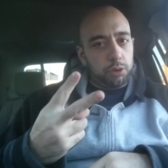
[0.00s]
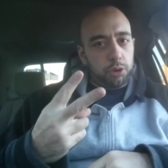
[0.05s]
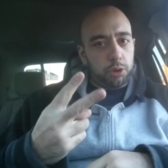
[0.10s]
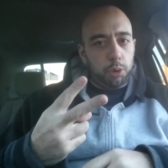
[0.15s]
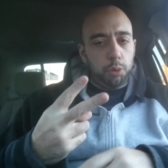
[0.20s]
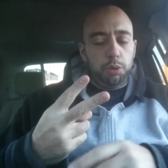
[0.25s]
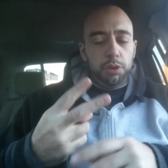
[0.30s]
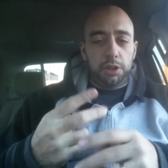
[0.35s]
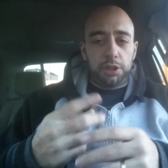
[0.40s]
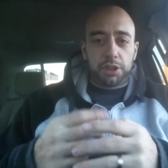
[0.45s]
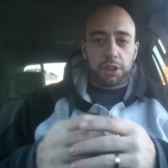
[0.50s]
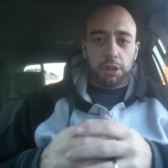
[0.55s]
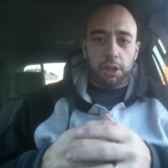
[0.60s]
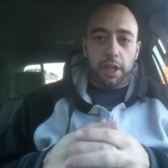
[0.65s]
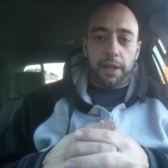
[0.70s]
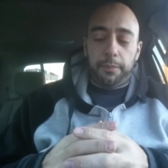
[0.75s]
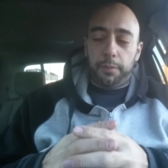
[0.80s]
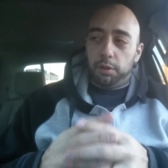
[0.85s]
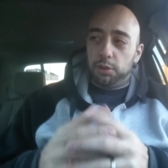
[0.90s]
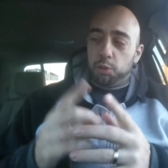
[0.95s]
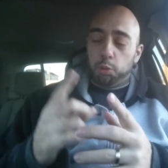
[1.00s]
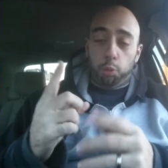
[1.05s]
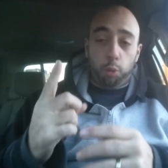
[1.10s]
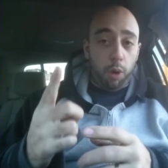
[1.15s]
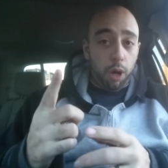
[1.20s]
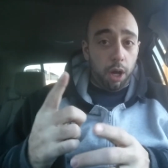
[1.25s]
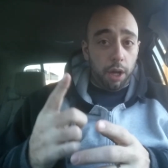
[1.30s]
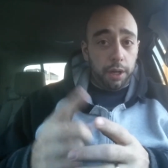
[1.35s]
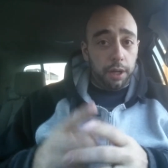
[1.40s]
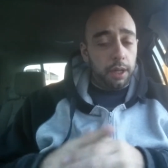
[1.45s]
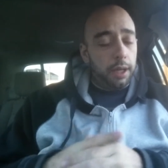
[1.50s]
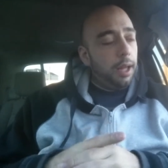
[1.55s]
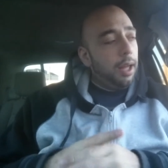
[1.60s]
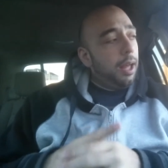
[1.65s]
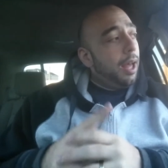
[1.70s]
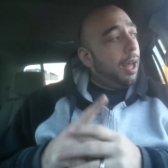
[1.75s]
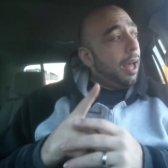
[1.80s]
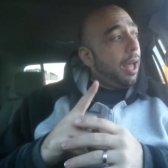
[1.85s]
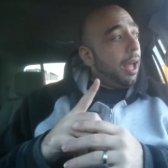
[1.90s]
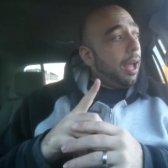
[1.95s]
two disclaimers.
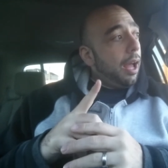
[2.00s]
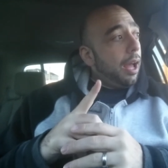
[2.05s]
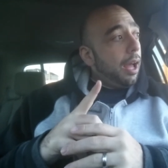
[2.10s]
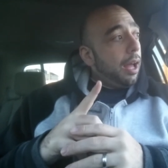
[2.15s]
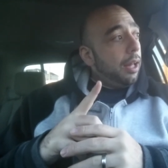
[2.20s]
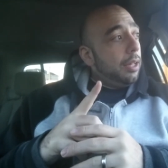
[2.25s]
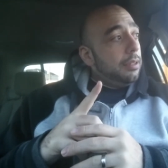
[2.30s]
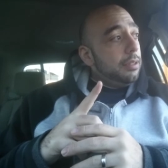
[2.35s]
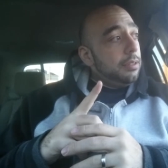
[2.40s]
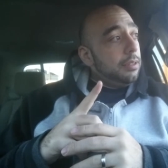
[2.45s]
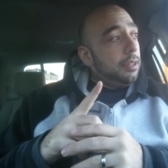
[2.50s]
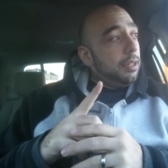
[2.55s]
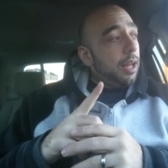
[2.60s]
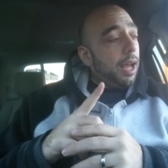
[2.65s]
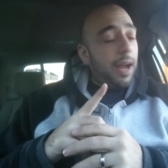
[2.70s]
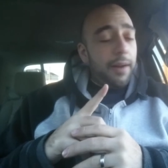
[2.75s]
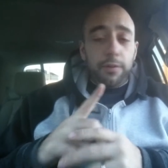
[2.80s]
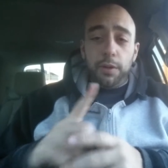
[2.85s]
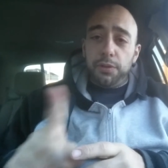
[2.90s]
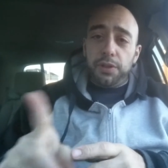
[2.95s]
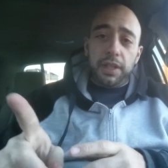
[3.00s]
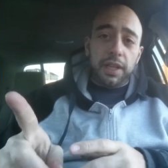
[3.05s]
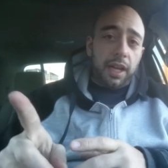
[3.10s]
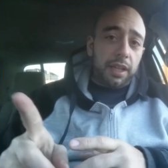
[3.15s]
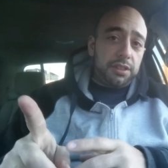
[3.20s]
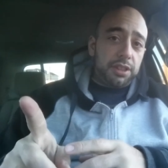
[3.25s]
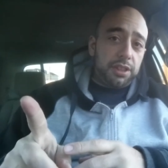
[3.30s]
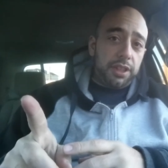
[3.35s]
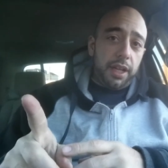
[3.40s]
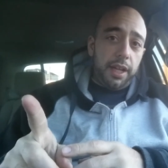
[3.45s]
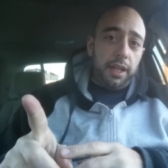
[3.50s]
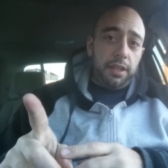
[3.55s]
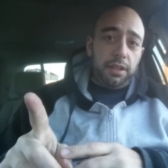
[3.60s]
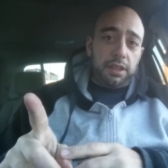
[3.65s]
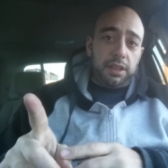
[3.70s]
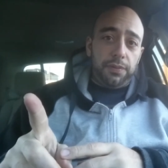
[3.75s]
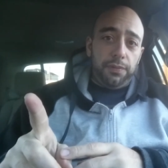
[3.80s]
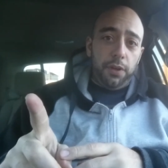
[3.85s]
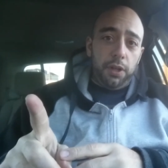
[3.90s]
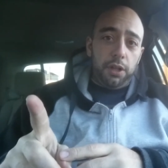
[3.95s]
One, everything I say in
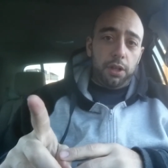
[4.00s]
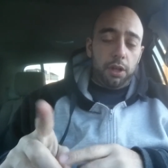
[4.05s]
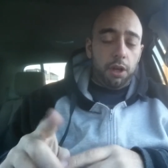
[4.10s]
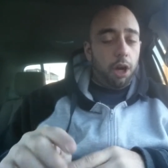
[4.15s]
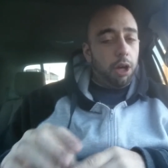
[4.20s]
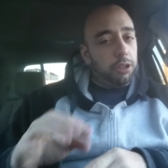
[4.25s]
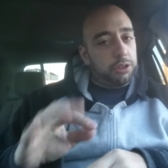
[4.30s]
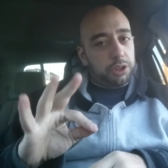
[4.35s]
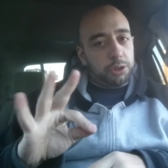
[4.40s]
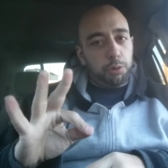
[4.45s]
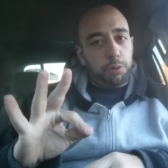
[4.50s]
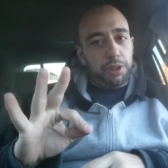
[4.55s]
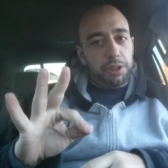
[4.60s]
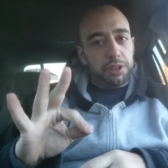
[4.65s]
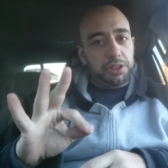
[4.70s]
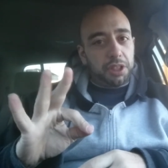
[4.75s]
this video, no, it's three